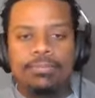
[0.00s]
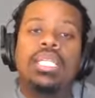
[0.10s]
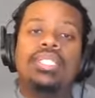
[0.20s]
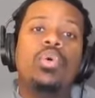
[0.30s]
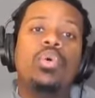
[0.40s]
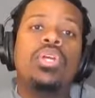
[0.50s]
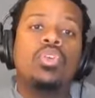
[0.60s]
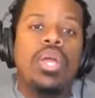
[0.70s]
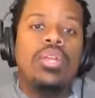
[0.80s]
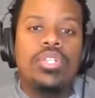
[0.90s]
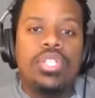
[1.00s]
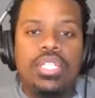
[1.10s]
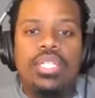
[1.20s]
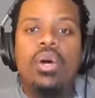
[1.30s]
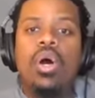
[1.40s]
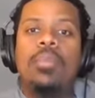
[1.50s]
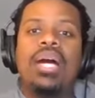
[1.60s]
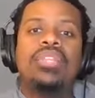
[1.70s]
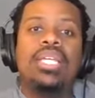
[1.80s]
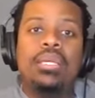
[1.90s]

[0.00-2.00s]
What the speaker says: Let's go into greater detail about the